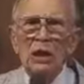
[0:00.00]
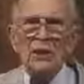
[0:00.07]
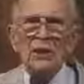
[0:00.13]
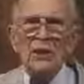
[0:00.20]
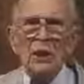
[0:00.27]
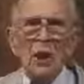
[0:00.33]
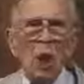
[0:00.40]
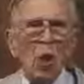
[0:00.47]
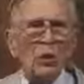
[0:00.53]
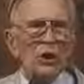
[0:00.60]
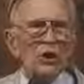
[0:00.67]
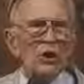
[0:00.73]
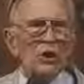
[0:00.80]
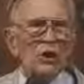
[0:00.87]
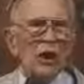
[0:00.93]
It's the
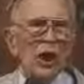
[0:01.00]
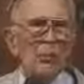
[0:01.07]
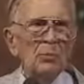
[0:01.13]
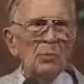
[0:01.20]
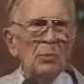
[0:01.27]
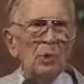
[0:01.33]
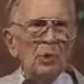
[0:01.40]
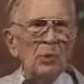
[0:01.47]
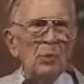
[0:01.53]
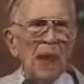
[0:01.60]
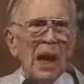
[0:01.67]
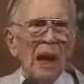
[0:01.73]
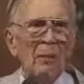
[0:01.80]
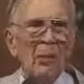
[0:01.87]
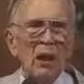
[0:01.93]
longest chapter in the
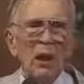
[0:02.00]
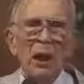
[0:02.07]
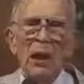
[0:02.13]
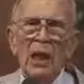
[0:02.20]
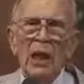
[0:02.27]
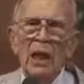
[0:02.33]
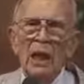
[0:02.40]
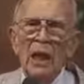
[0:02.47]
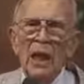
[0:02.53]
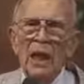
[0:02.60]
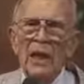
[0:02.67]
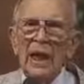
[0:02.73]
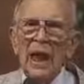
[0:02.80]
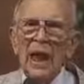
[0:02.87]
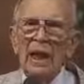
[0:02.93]
Bible.
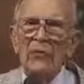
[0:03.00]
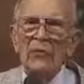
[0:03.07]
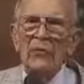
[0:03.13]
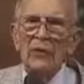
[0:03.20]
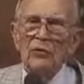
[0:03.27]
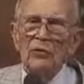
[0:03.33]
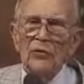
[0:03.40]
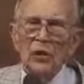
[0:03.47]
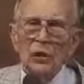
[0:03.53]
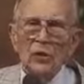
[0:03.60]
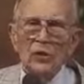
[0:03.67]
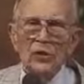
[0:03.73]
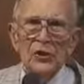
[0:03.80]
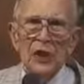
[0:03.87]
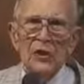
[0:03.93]
And every
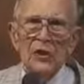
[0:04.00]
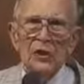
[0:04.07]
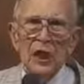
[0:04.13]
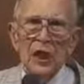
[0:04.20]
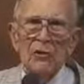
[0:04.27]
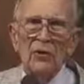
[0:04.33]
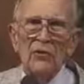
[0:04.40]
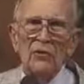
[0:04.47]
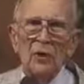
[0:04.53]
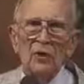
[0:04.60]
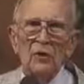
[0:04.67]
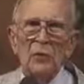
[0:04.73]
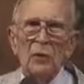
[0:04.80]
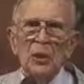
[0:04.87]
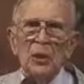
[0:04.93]
verse, they say every
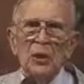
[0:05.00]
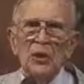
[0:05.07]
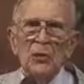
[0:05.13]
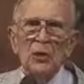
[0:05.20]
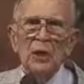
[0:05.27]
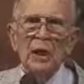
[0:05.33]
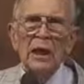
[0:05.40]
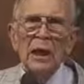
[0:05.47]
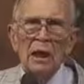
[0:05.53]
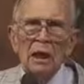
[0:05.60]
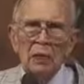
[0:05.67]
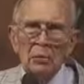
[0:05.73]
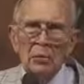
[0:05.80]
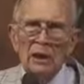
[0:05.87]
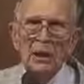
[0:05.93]
verse but three,
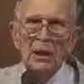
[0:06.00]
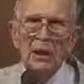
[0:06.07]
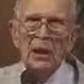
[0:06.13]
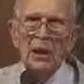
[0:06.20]
but